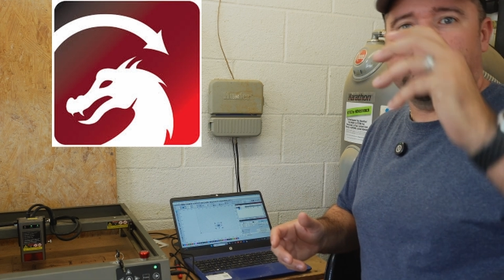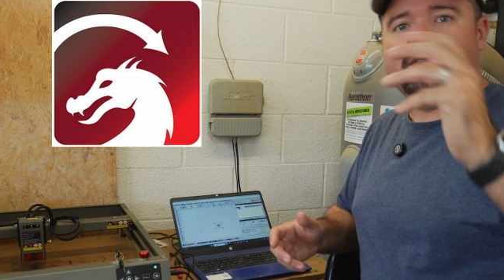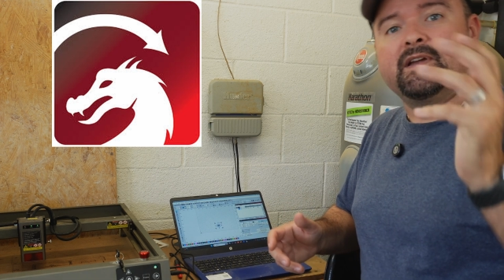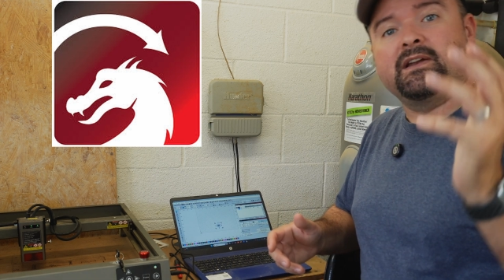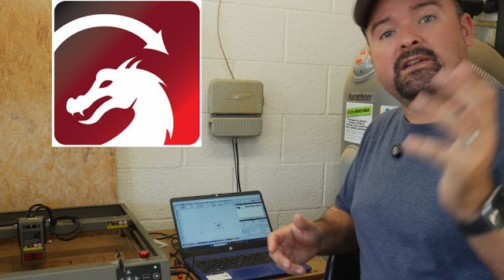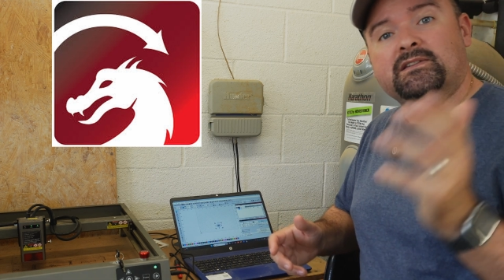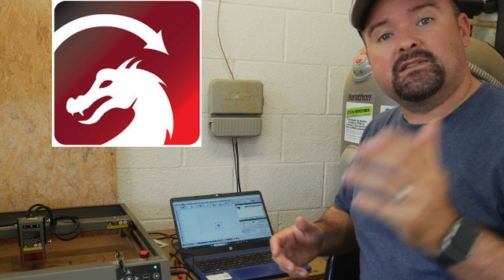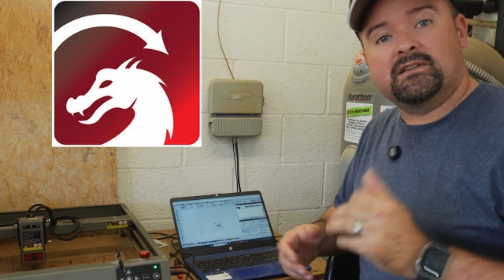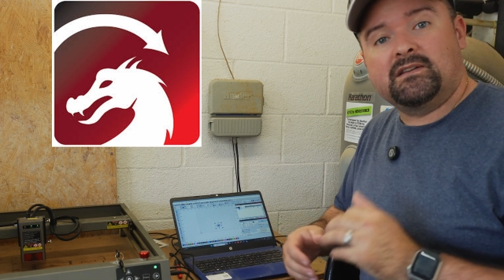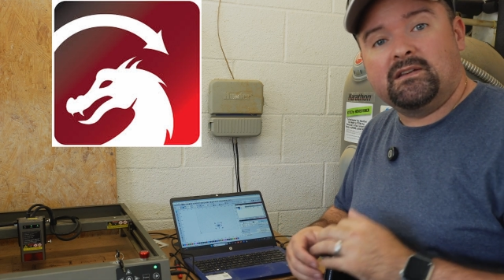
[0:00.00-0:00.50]
and
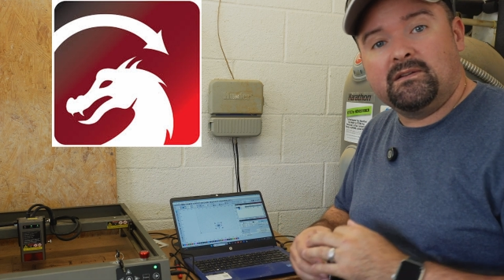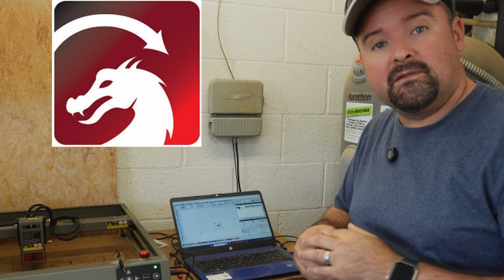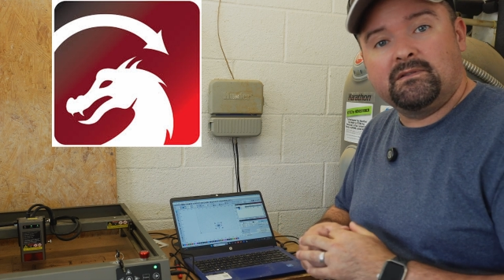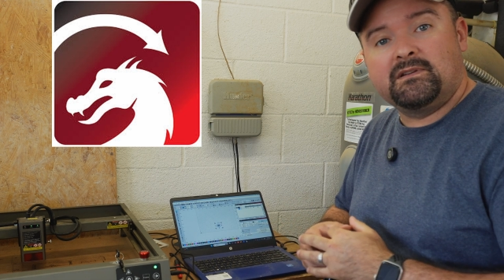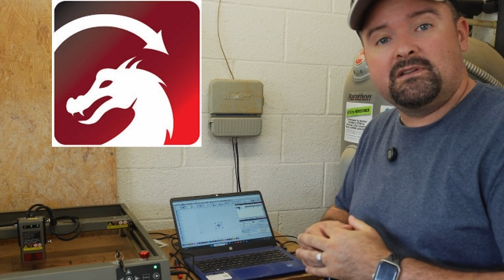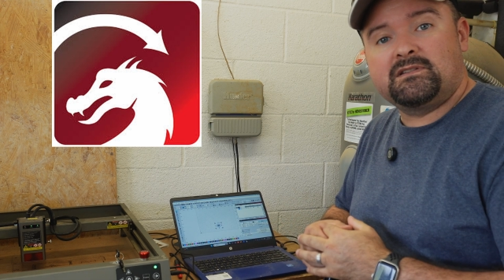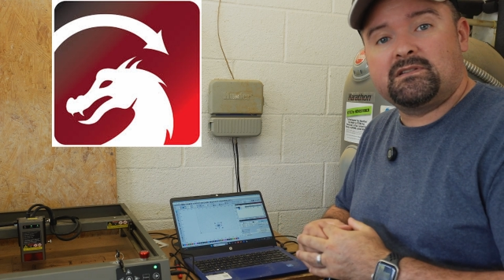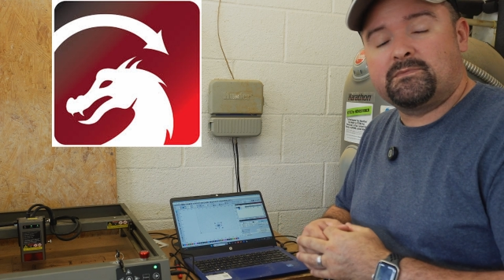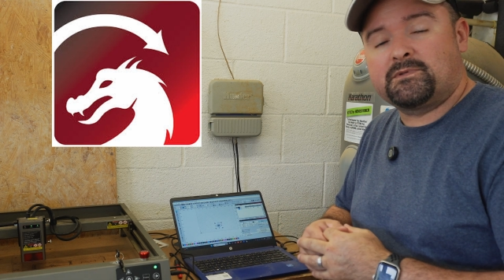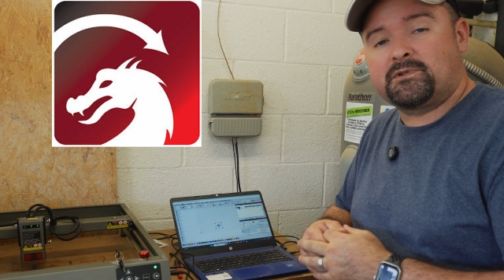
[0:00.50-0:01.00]
that is a
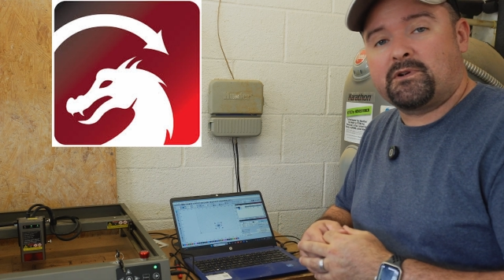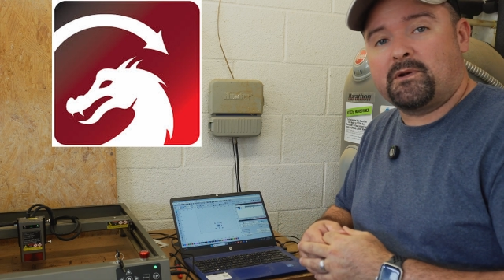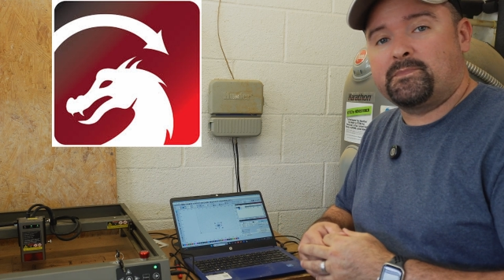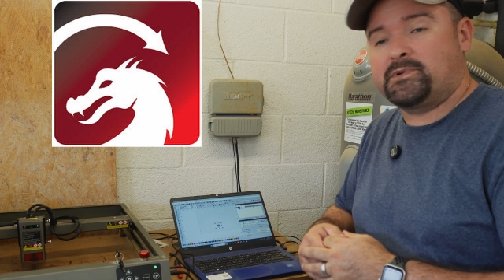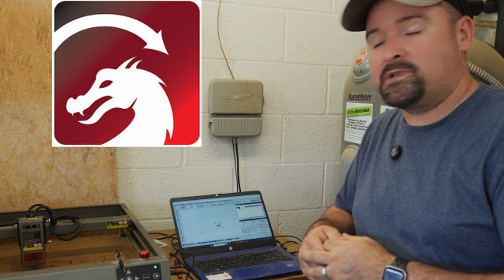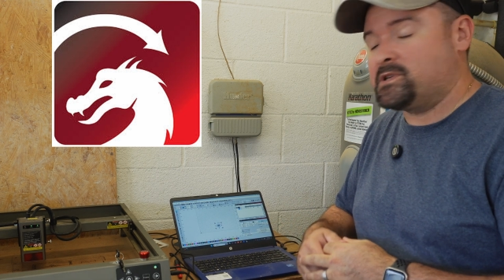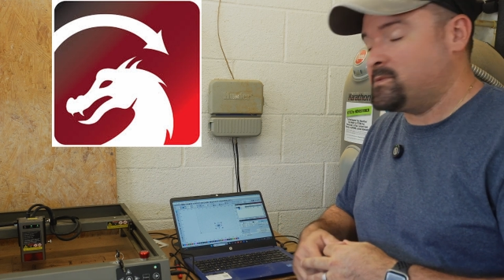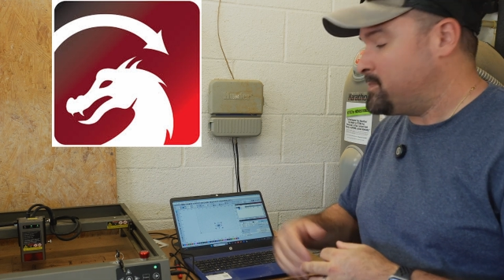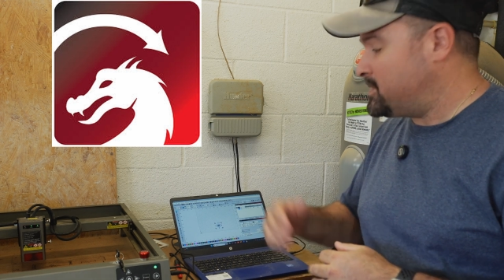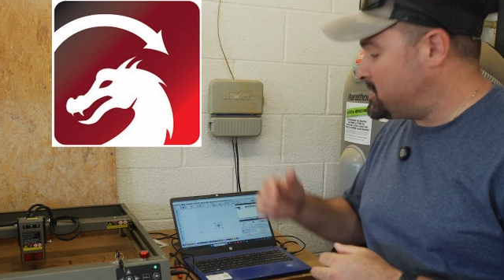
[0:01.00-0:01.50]
yearly
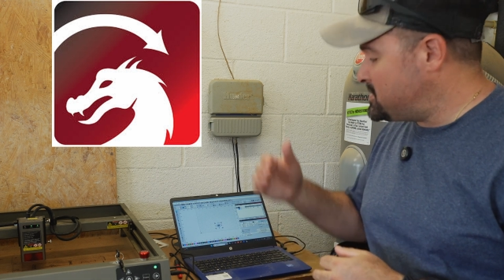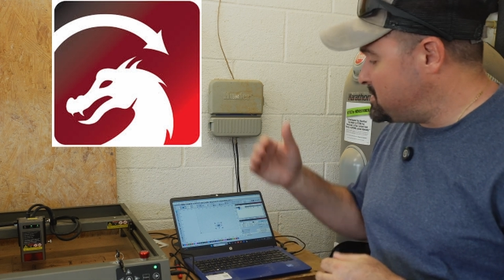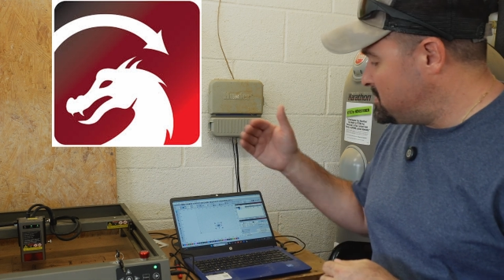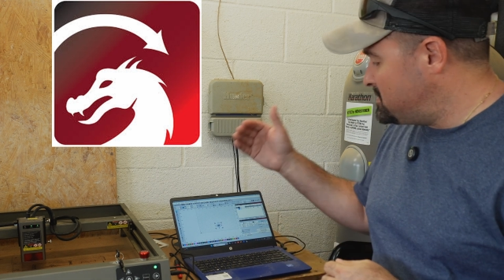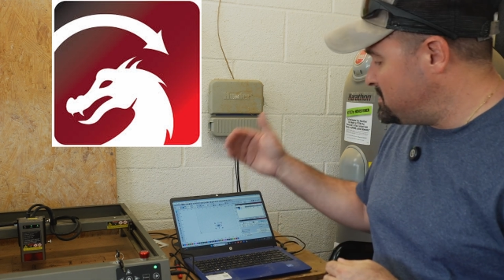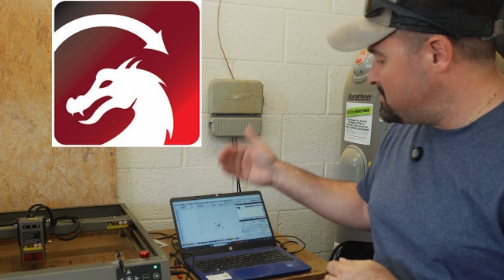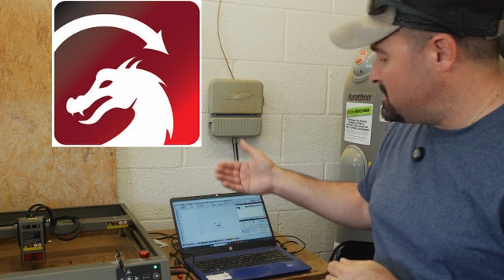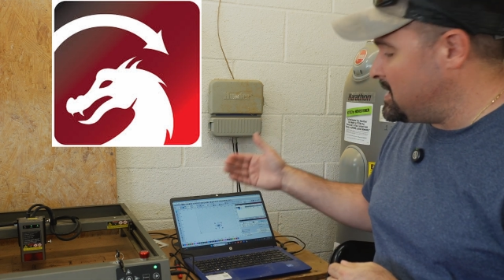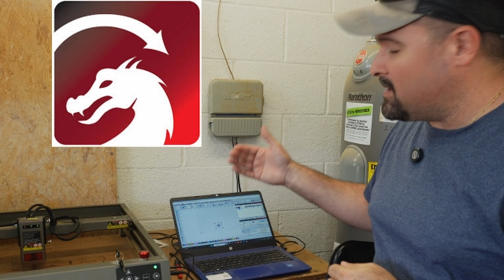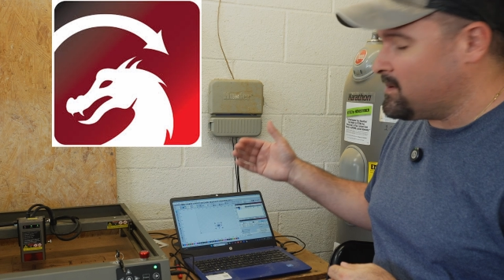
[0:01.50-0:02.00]
subscription, but you
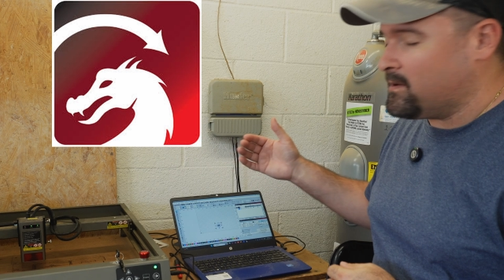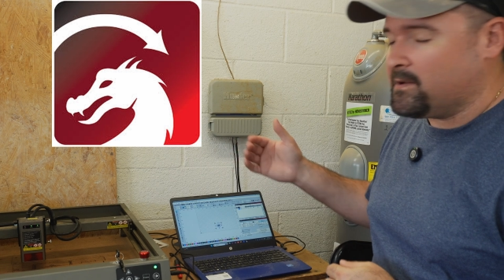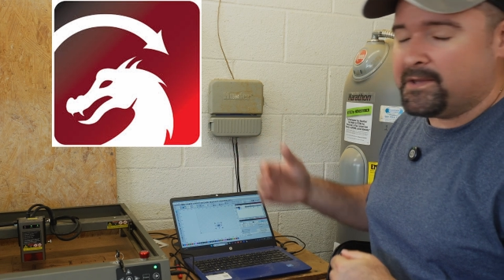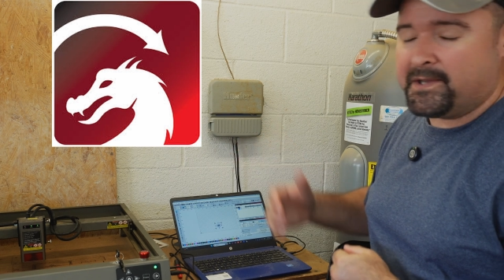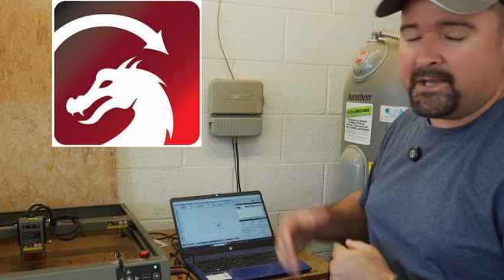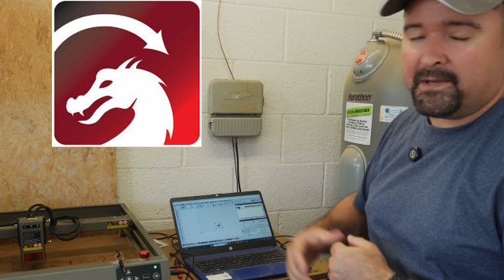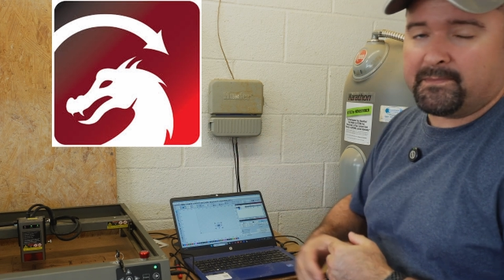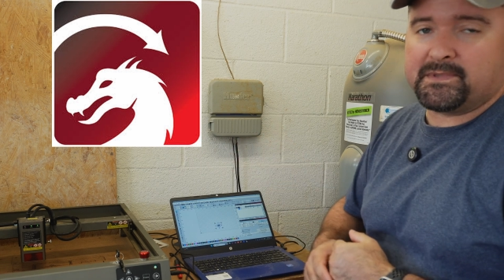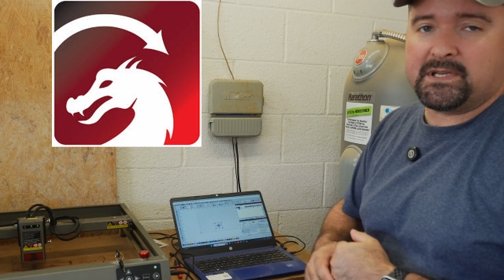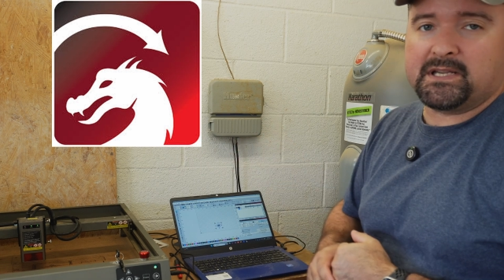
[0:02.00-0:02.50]
do get all
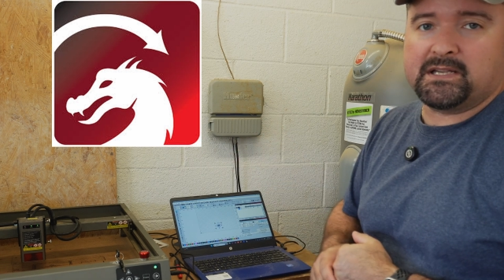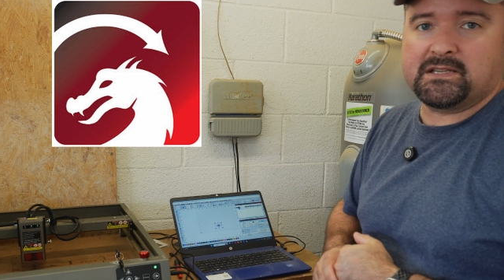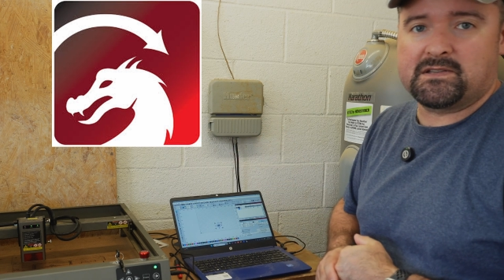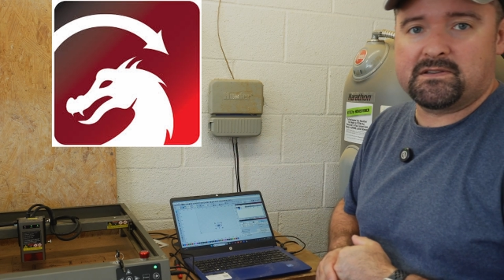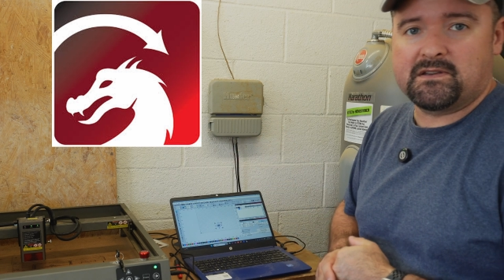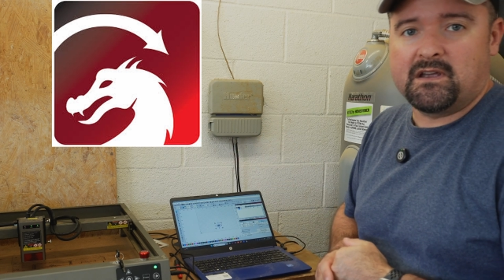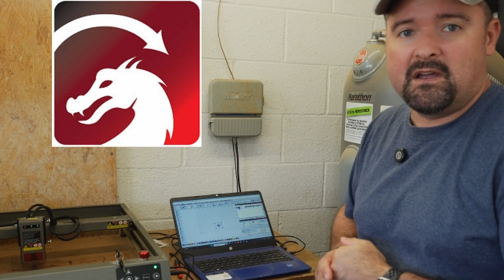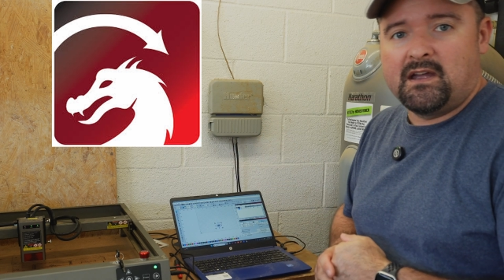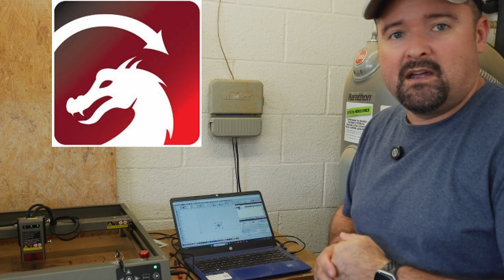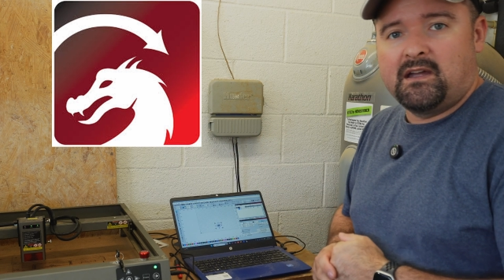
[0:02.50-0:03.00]
the
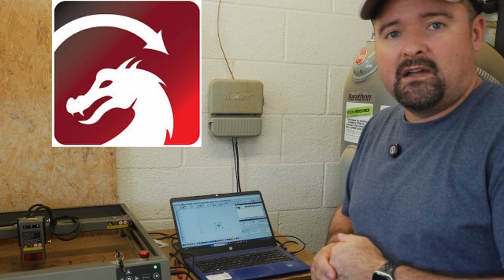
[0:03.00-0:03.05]
updates